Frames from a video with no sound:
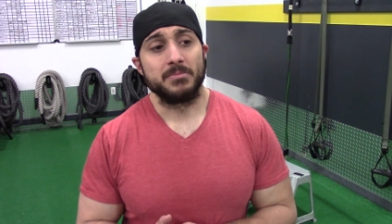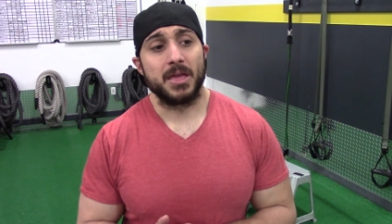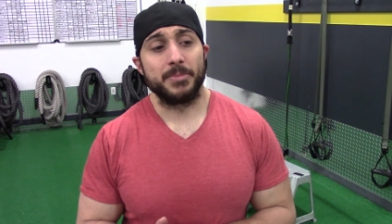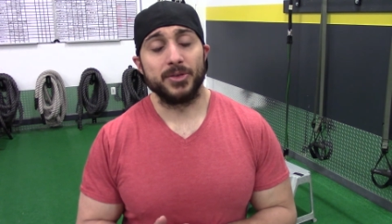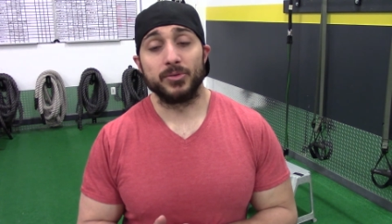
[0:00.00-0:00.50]

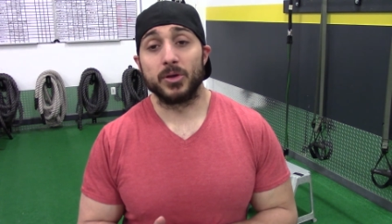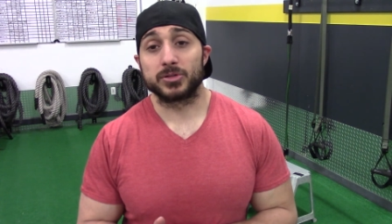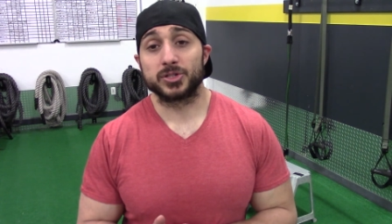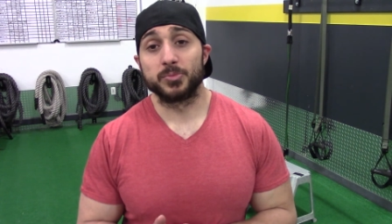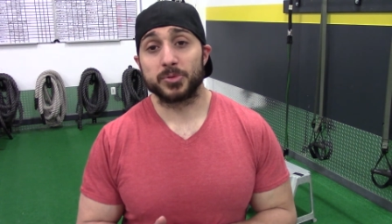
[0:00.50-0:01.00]
Maybe you go
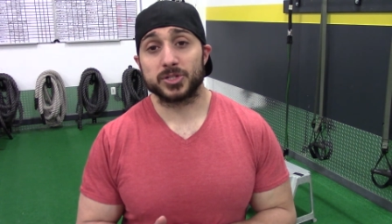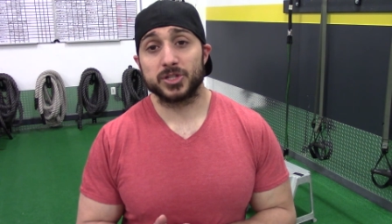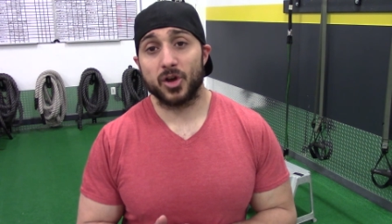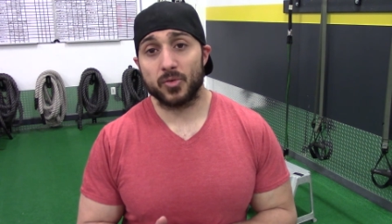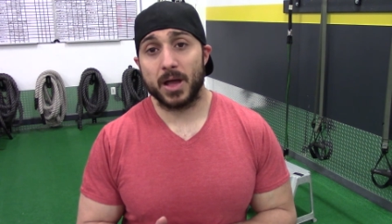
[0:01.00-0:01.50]
super
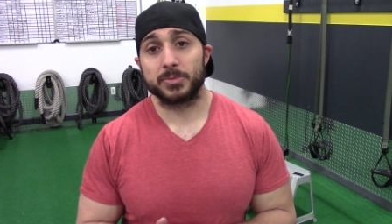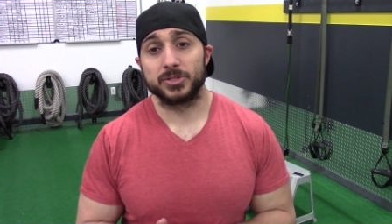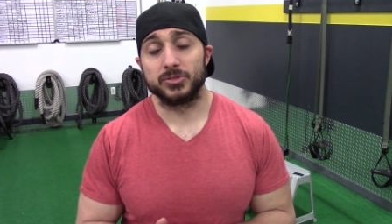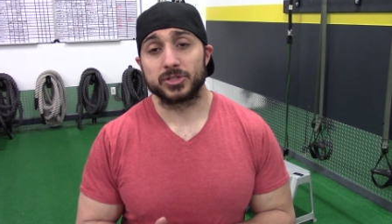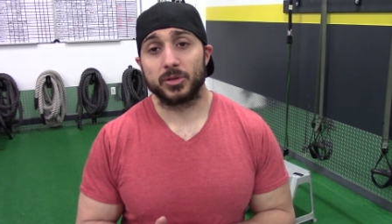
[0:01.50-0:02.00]
slow reps
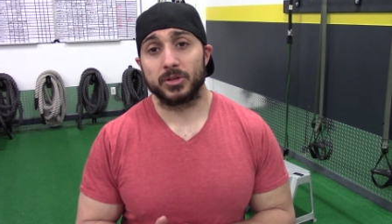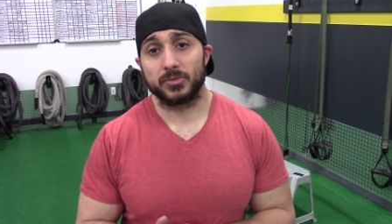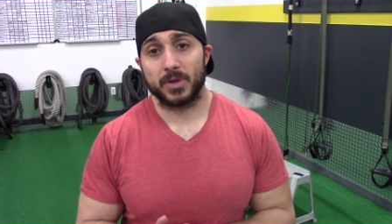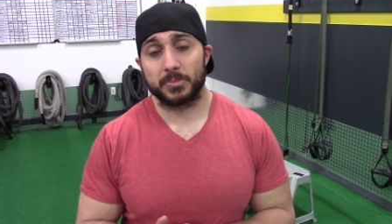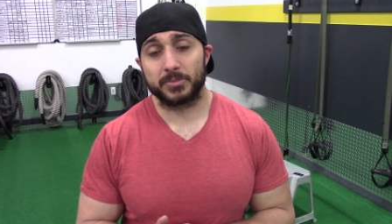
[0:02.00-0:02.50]
and you slow
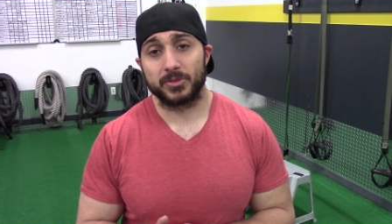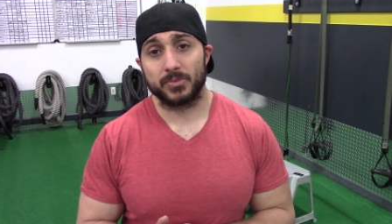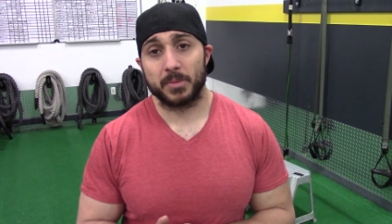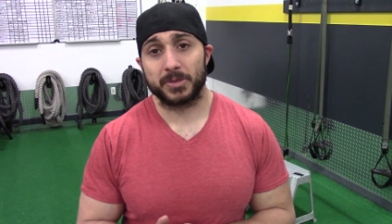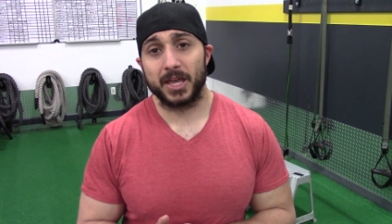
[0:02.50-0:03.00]
the
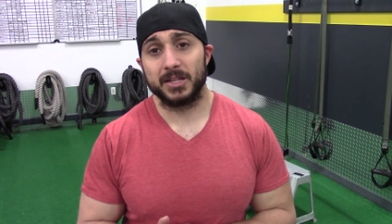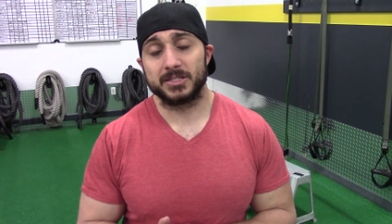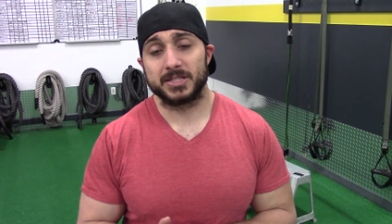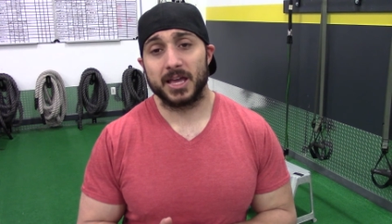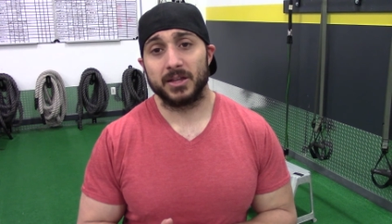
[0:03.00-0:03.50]
rep
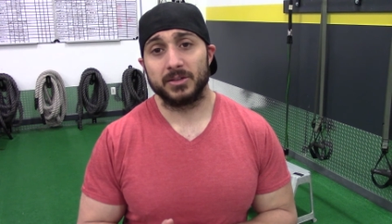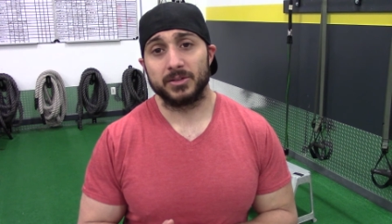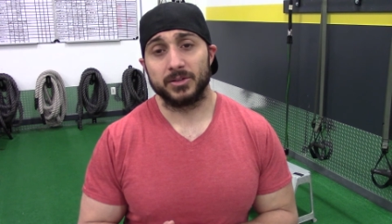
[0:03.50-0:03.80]
cadence down,